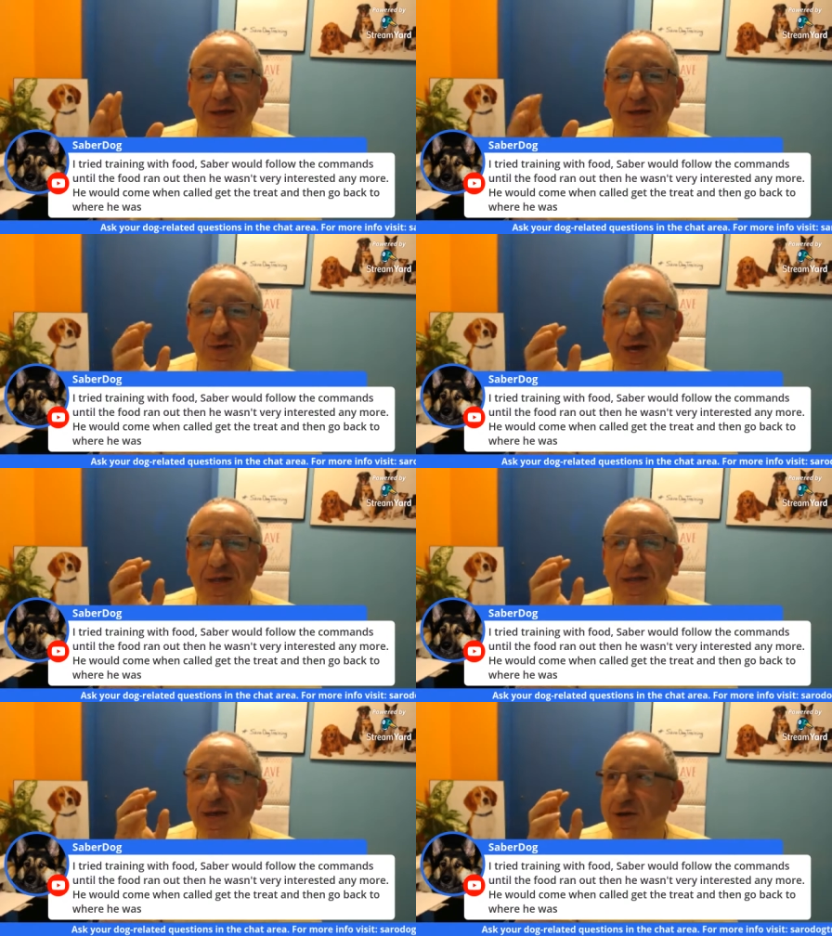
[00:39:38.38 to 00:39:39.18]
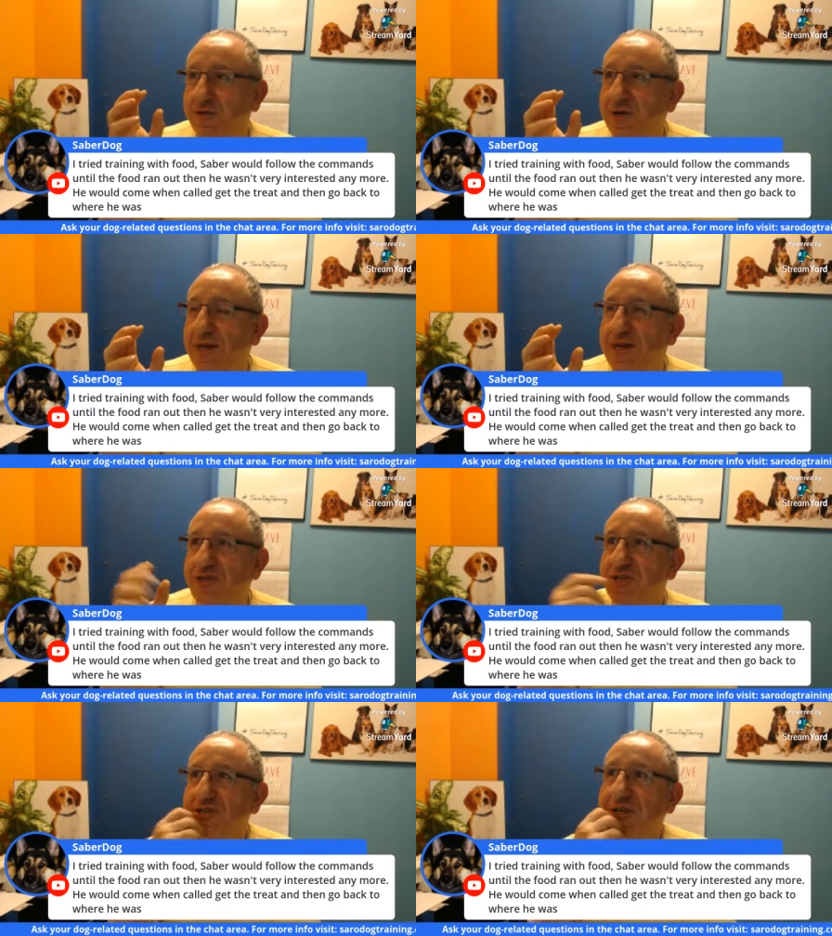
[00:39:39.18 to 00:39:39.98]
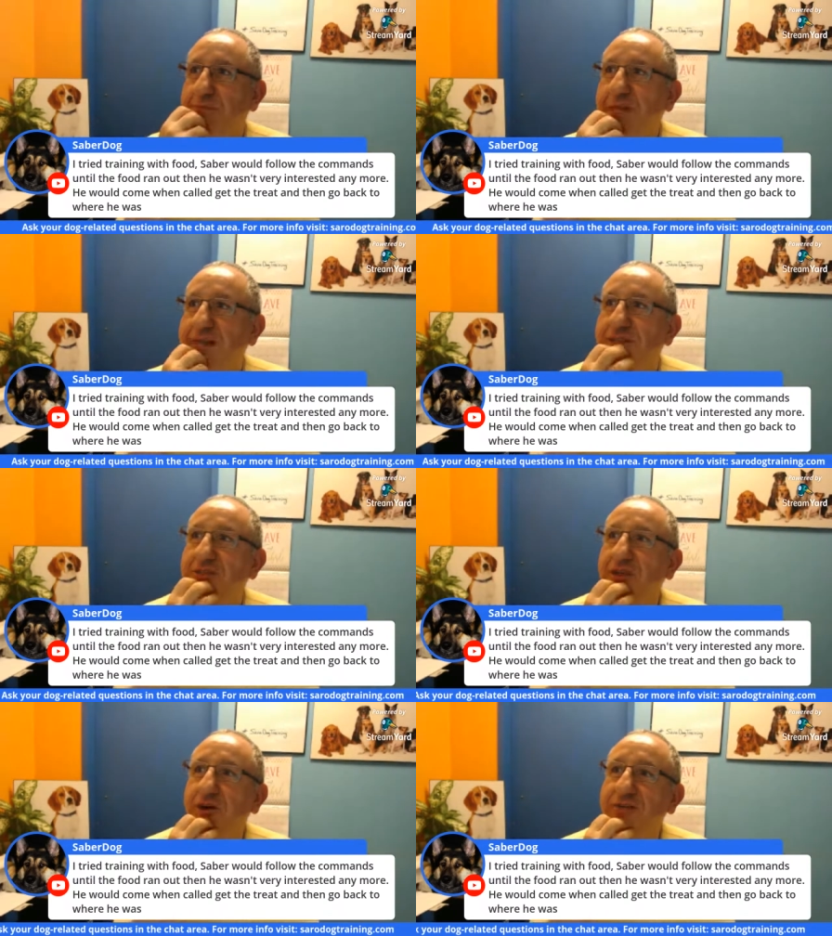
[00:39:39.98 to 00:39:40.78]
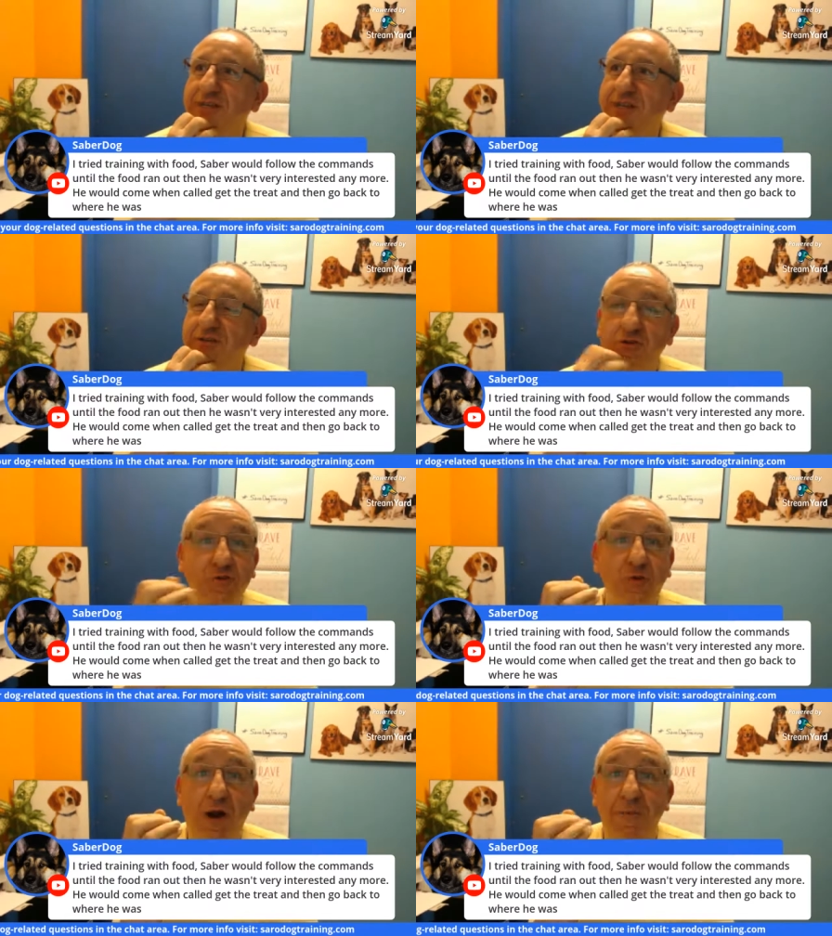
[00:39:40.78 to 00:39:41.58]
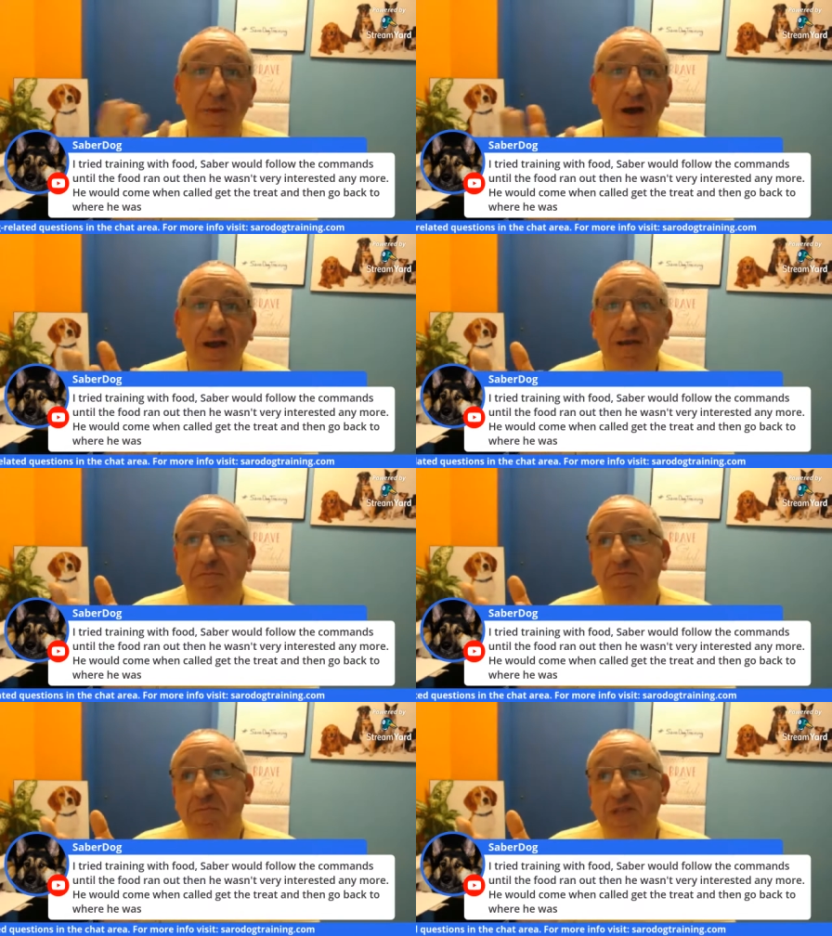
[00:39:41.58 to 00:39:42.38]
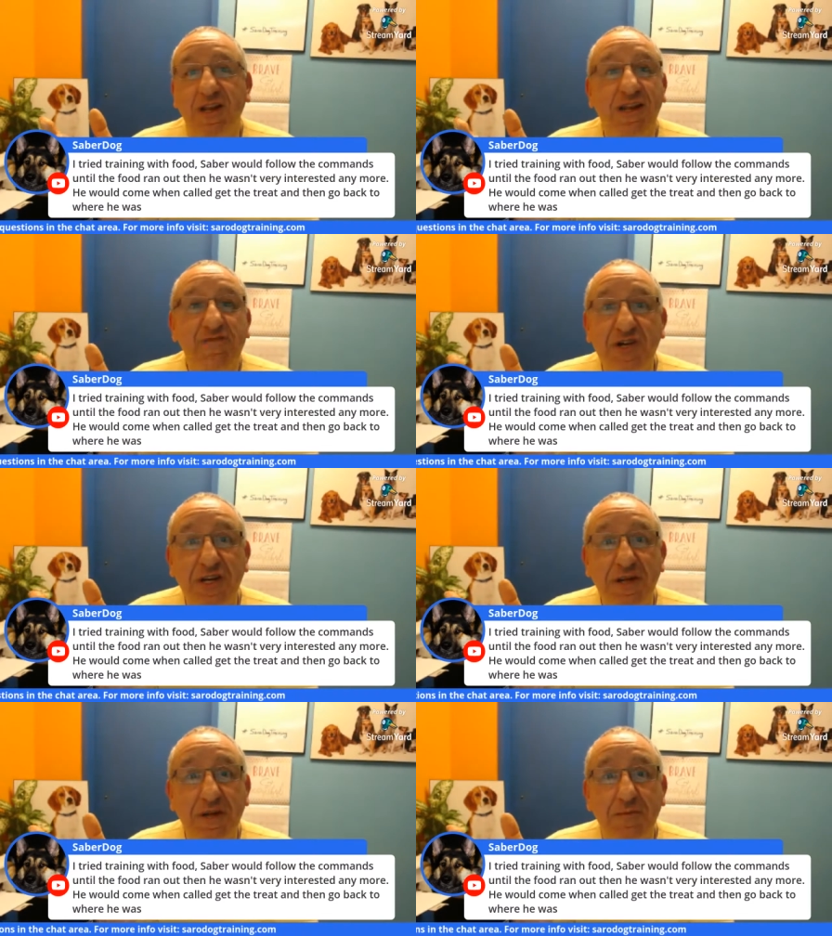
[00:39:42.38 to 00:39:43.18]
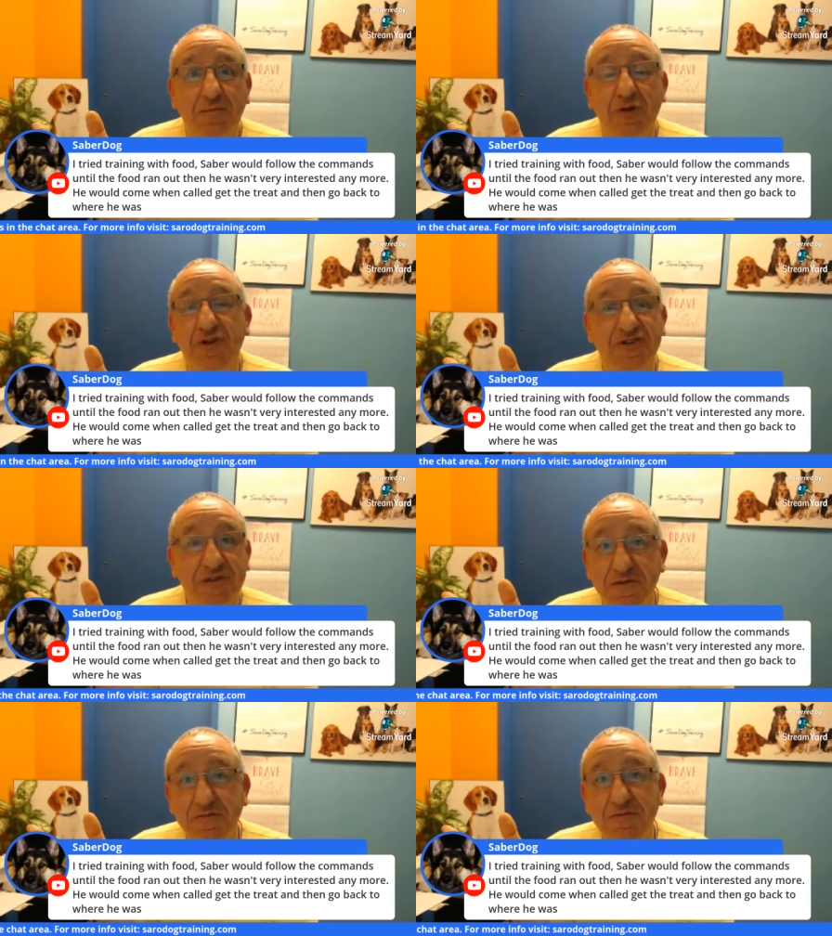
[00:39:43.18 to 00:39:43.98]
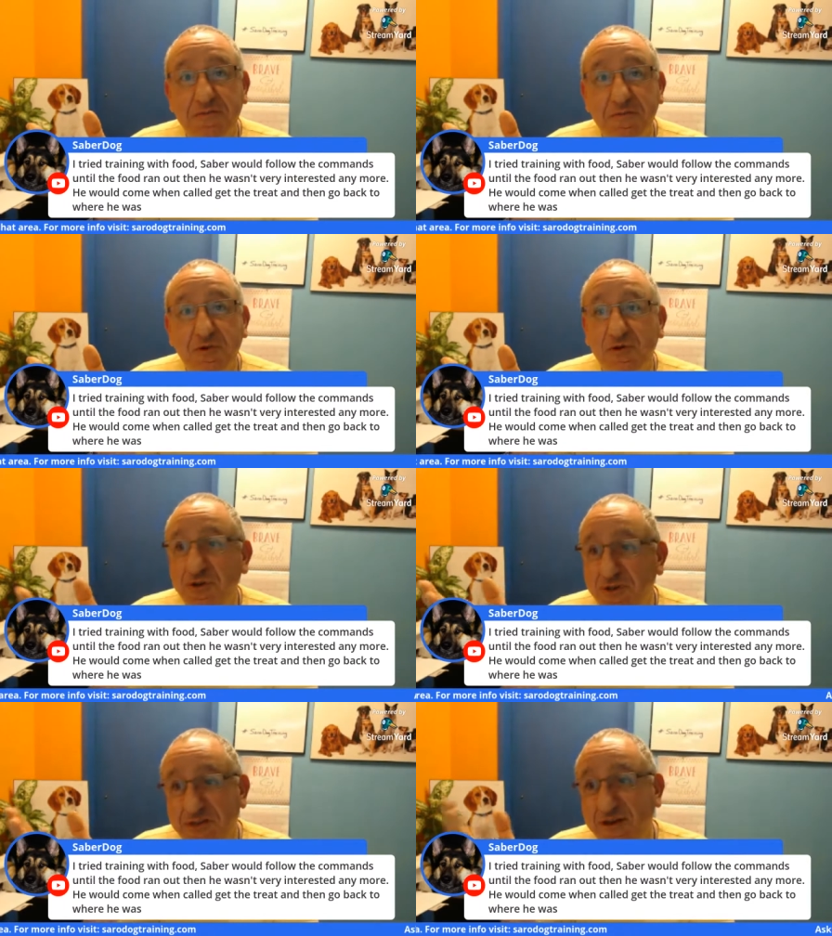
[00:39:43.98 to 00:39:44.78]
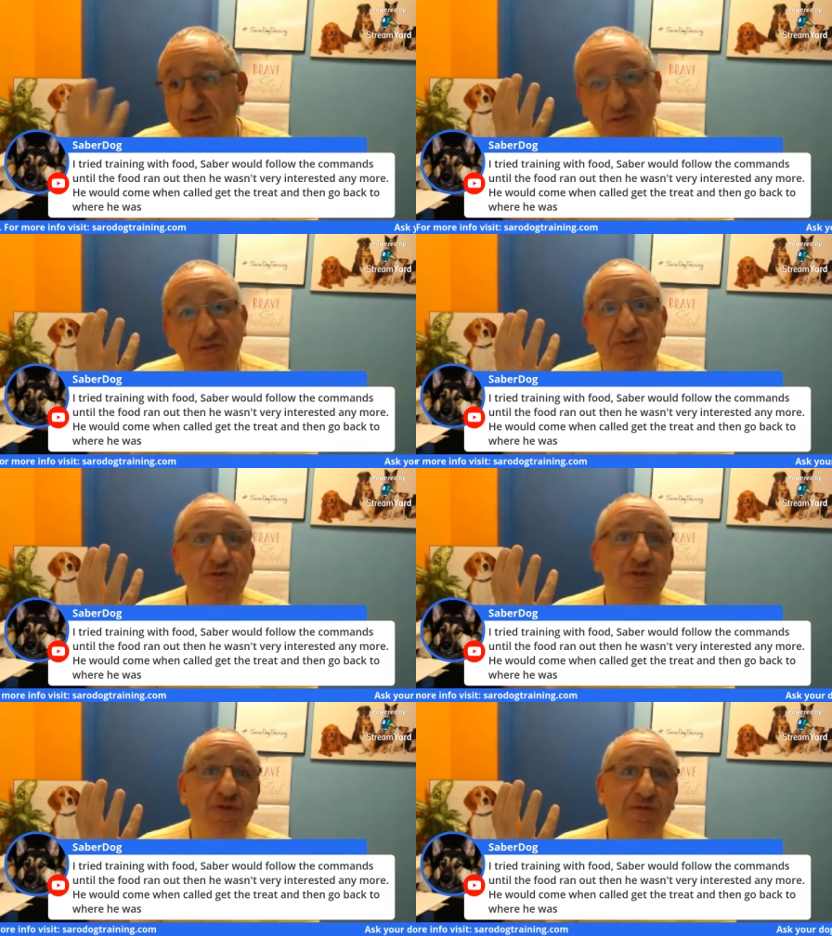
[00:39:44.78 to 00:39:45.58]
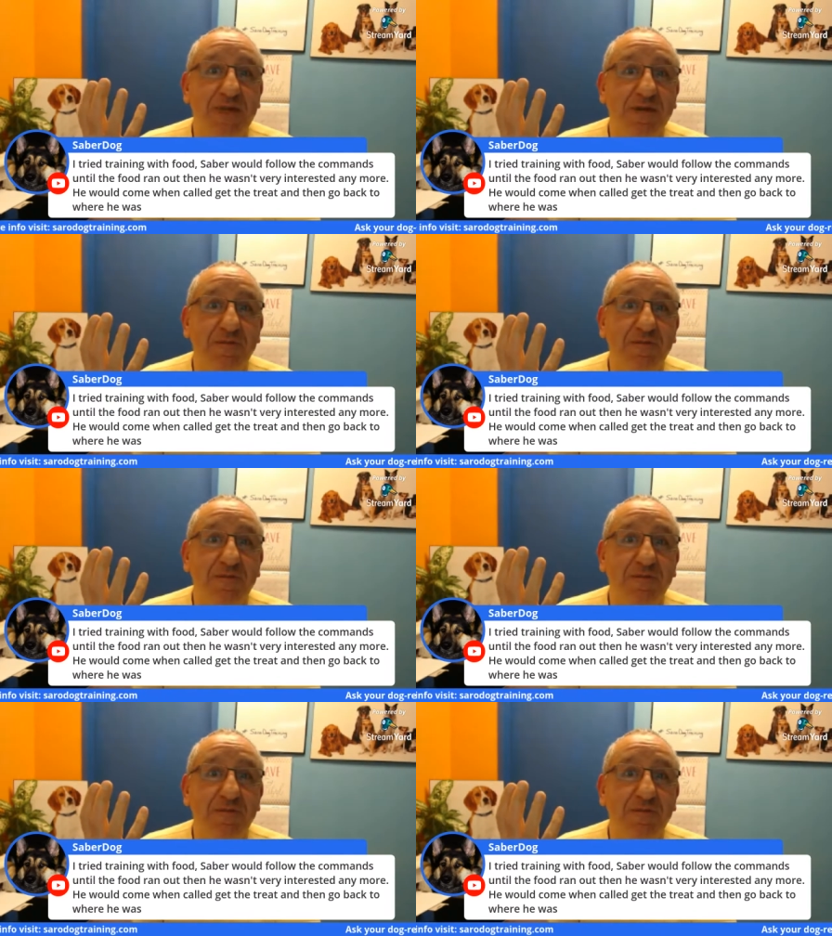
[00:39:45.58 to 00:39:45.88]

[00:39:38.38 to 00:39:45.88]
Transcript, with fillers: You get a relationship that the dog says, You are my delivery person. You know, you deliver food to me.